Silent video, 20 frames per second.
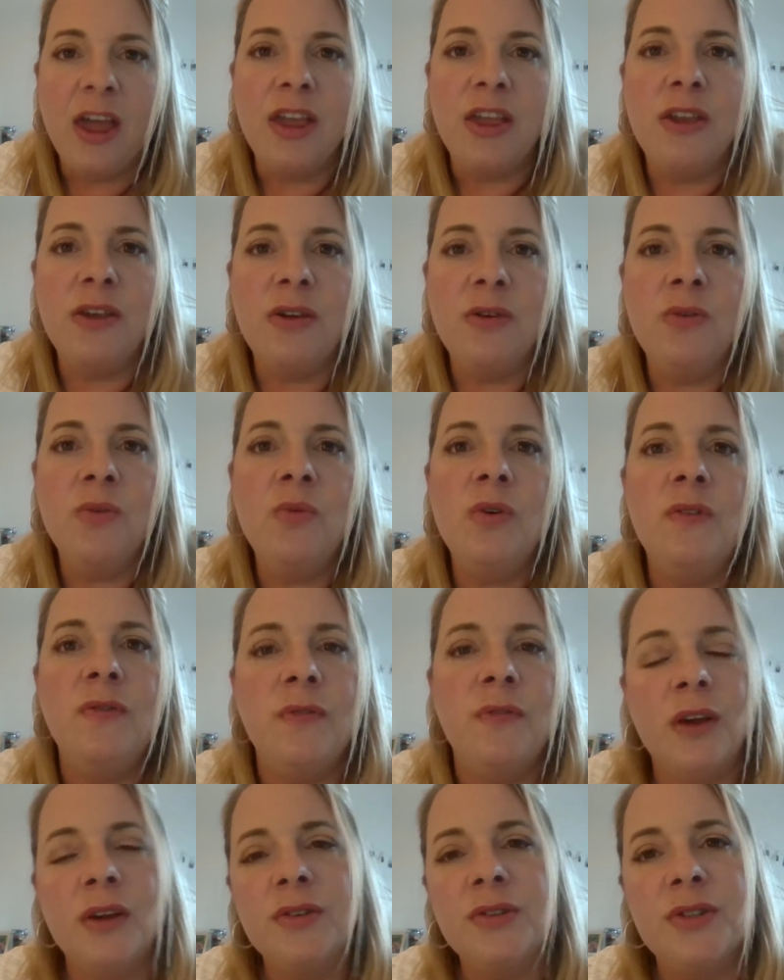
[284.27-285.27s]
You will
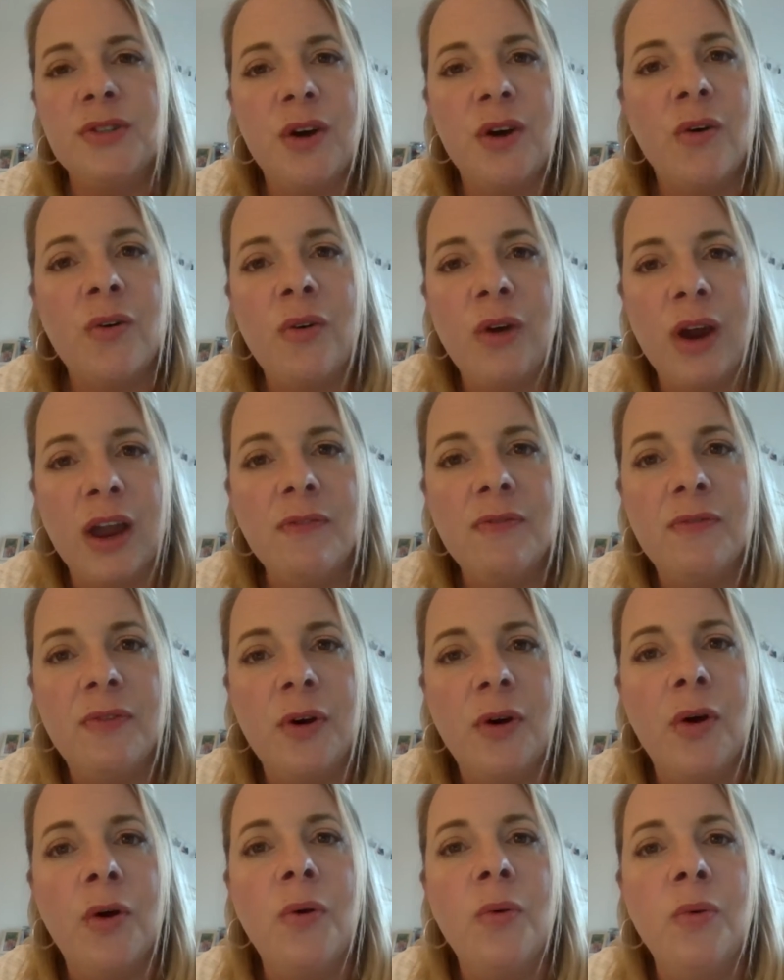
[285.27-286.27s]
feel so
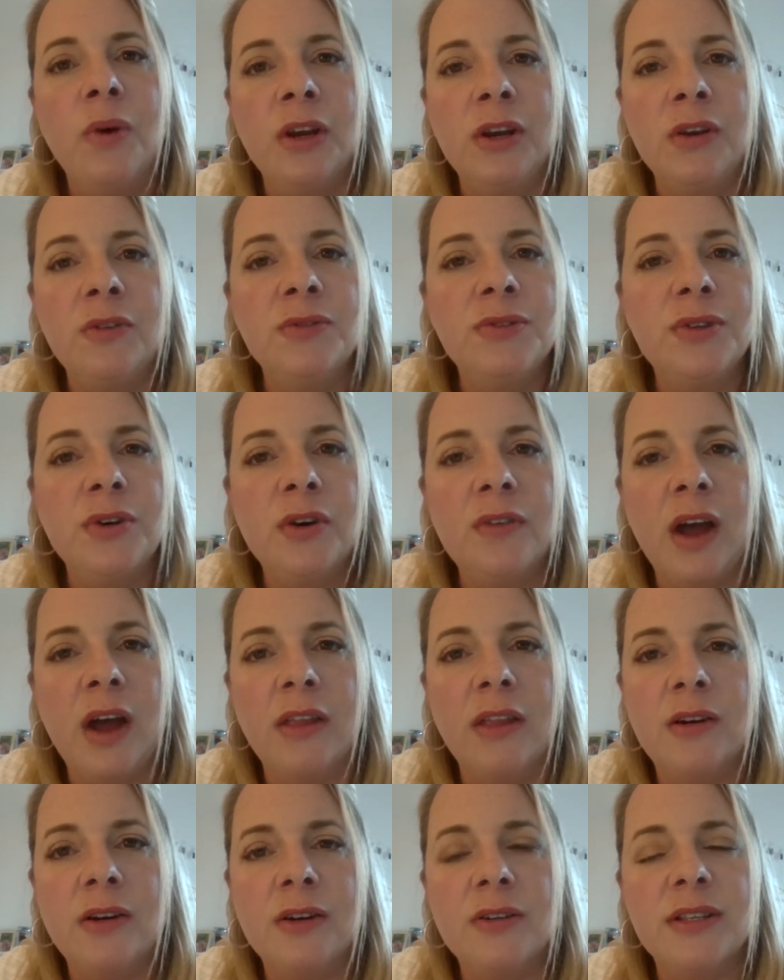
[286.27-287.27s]
grateful when you serve
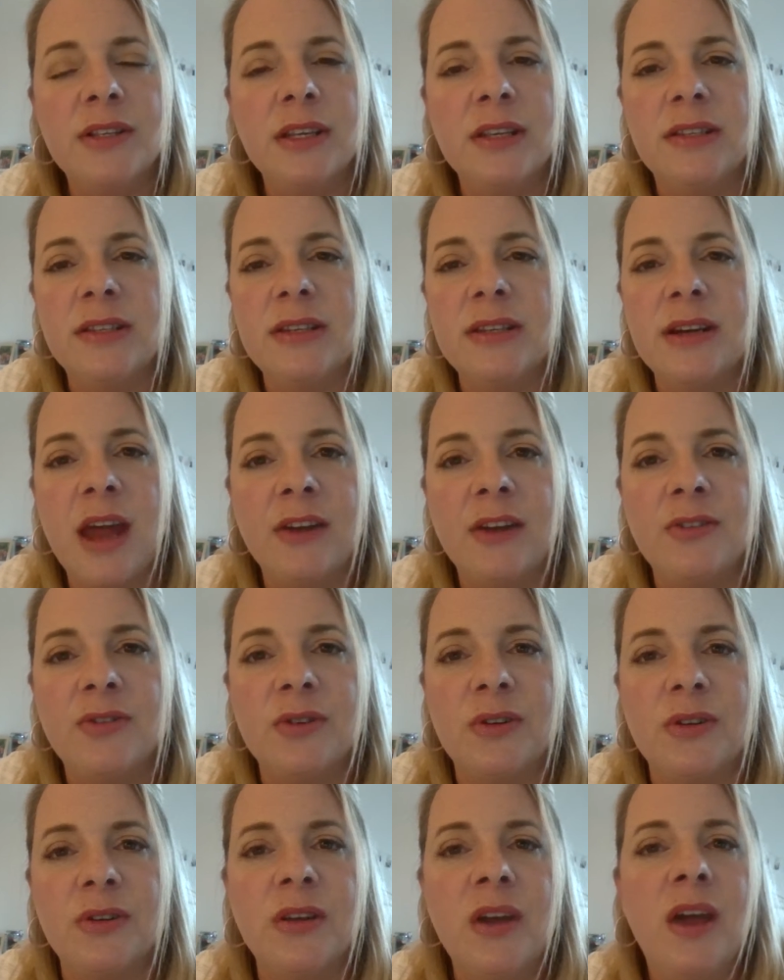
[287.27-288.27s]
others. It's
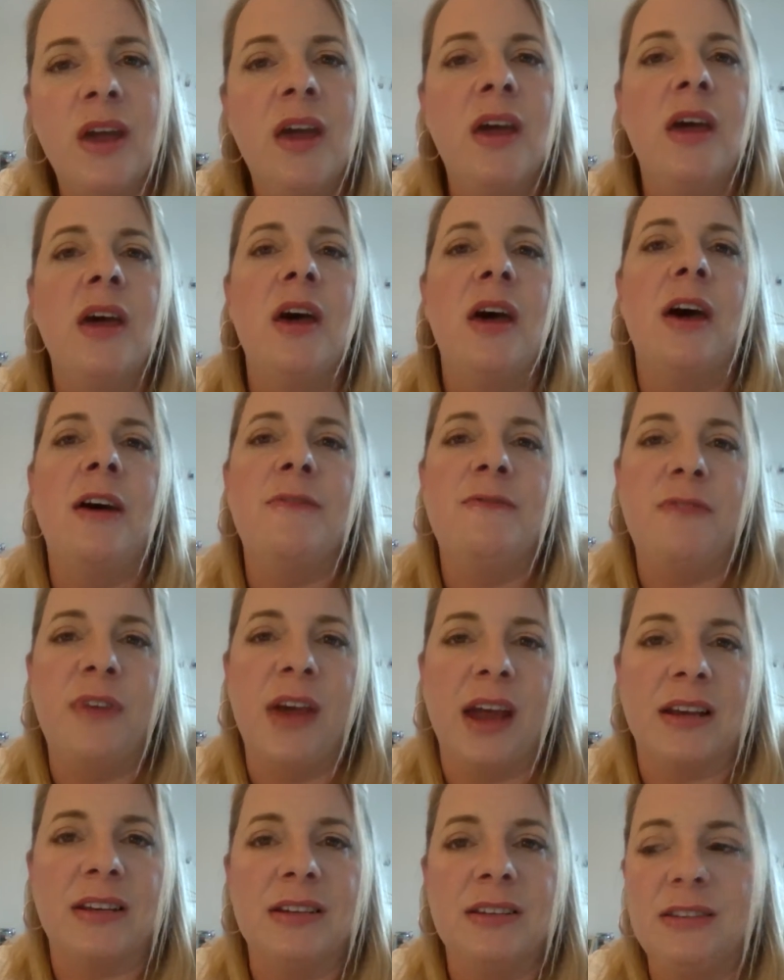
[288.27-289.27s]
natural
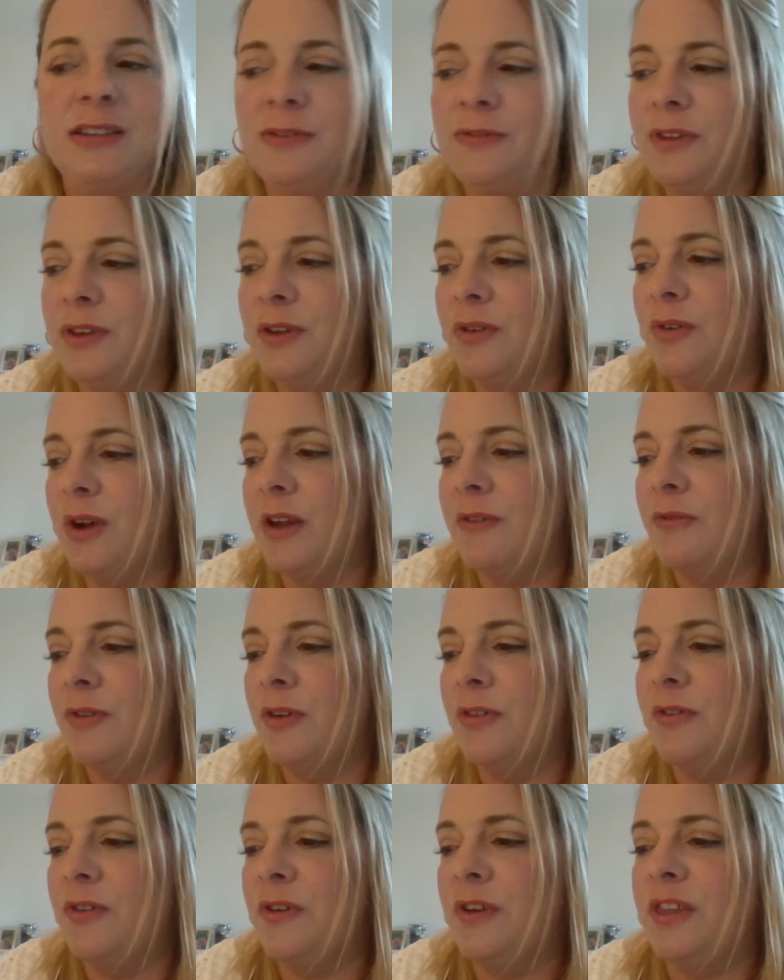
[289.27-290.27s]
effect to feel
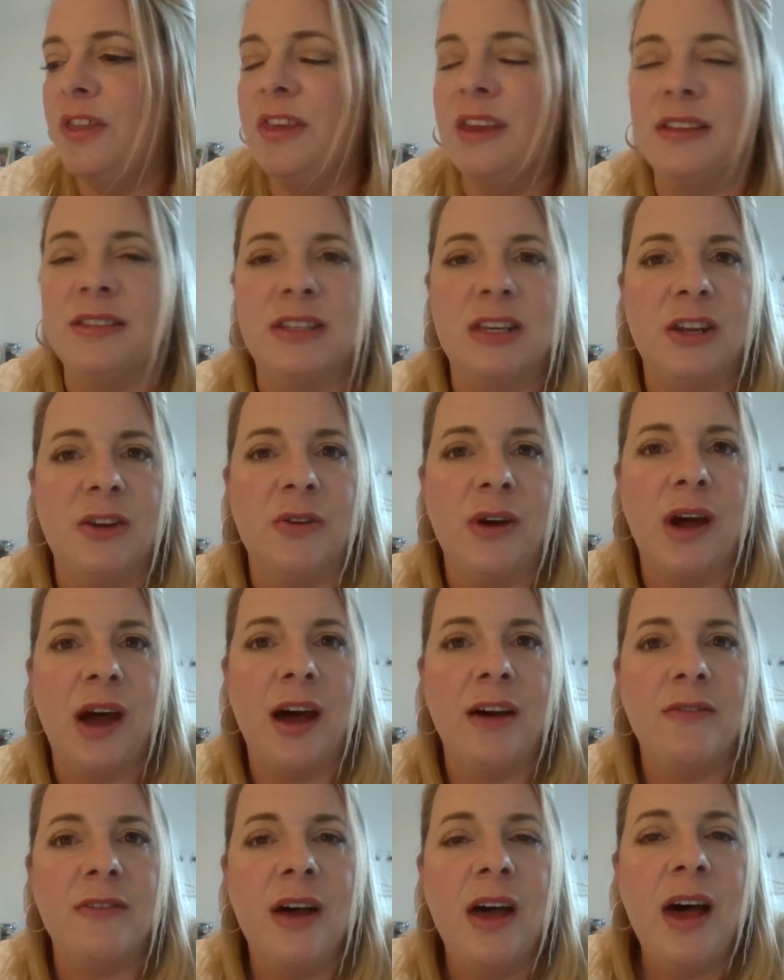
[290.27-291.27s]
grateful for the things that you
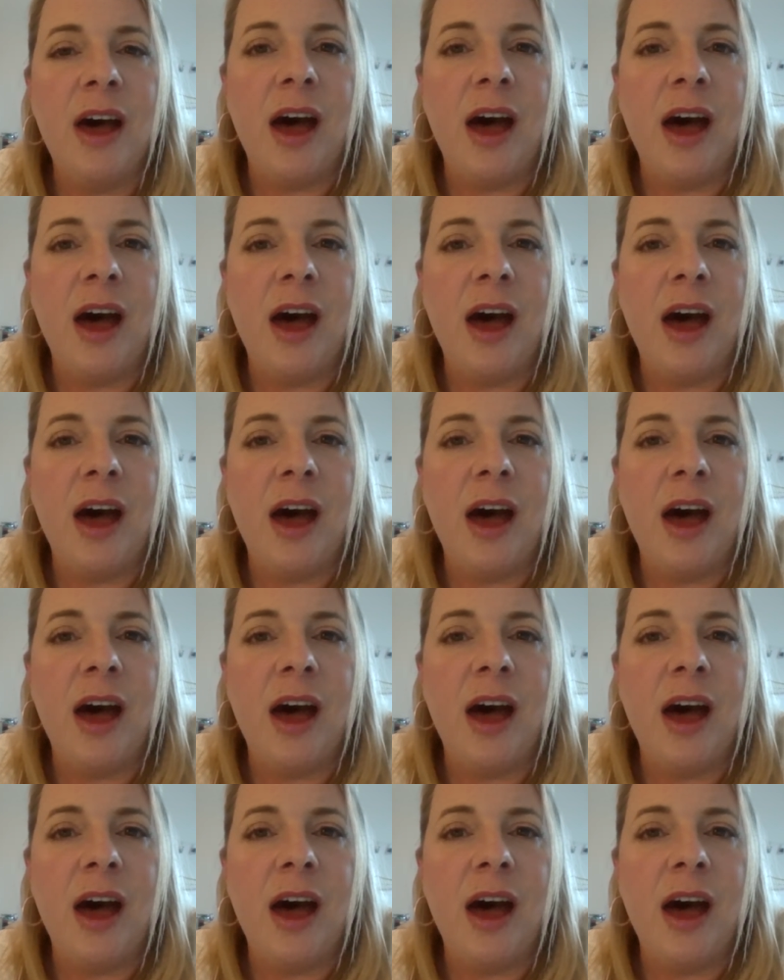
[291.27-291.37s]
have.